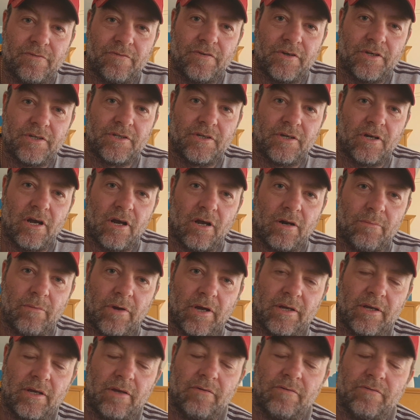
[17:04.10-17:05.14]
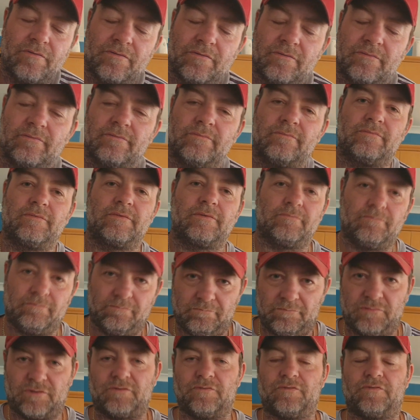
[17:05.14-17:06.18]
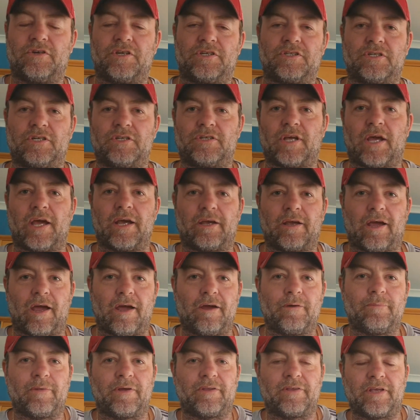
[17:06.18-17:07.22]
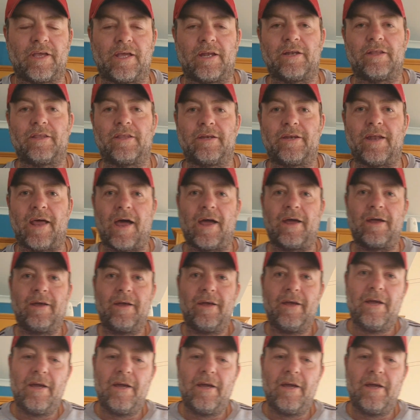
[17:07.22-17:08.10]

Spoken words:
fish, you know what I mean? Give some fish to take home at the end of the day."